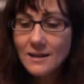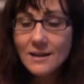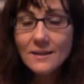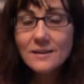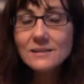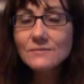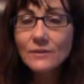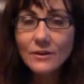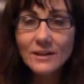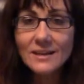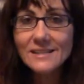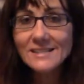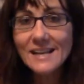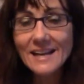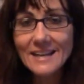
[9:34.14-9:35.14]
it's very
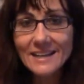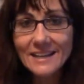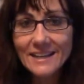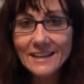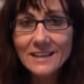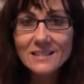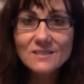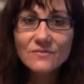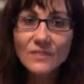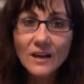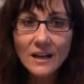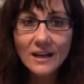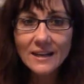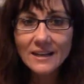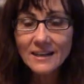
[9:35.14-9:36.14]
exciting. It's
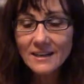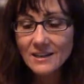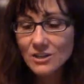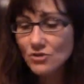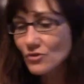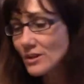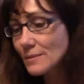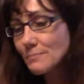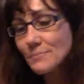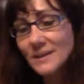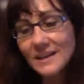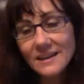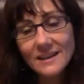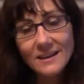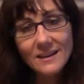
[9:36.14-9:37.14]
fun. Dream
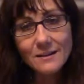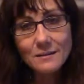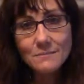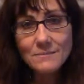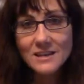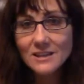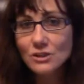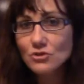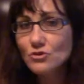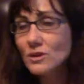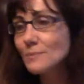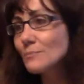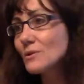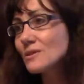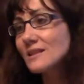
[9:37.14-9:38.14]
big. Make the
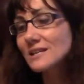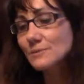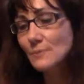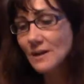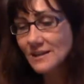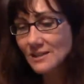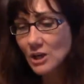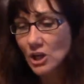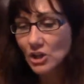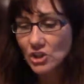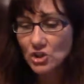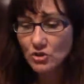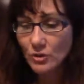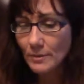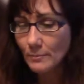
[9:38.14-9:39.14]
dream. That's why it's
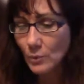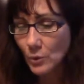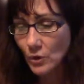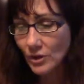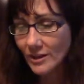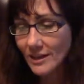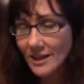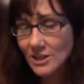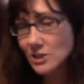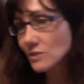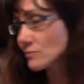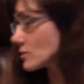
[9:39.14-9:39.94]
called the dream board. I should